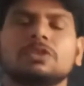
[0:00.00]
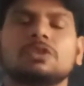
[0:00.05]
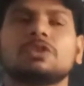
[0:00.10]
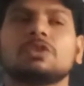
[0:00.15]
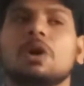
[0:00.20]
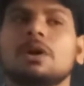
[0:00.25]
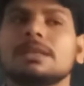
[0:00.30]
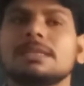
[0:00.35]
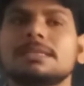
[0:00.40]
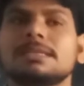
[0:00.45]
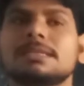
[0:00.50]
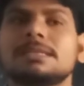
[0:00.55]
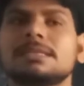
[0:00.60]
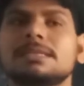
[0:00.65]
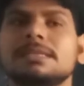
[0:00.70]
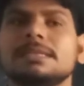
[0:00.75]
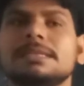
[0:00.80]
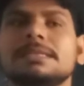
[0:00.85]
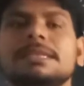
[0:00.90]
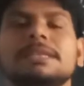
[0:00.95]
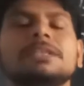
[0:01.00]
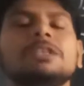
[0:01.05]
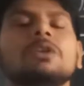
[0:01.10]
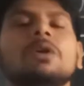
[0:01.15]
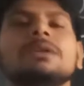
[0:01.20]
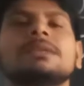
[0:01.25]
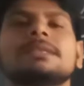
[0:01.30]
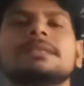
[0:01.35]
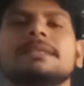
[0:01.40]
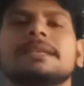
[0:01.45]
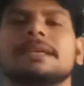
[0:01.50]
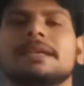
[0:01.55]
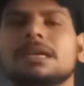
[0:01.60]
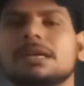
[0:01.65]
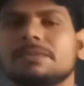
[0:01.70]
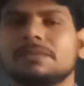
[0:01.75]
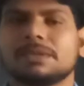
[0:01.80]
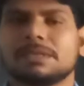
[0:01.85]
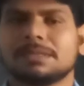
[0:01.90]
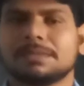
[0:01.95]
John C. did not
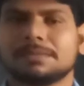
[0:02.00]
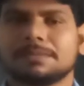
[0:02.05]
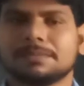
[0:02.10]
recover.